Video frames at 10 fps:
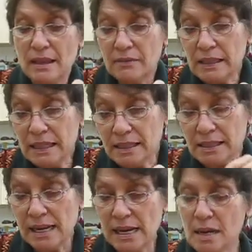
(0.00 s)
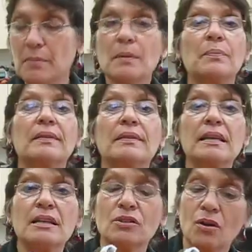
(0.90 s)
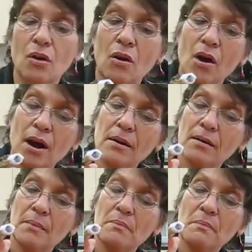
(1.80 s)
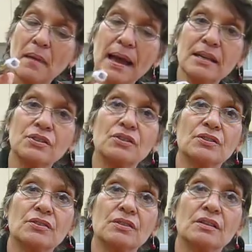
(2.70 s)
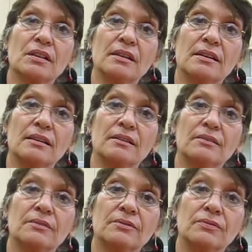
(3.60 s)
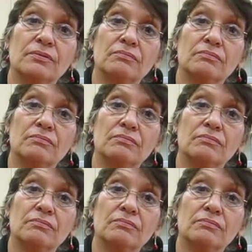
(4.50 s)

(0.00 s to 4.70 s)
Little teeny brain, but these are masters of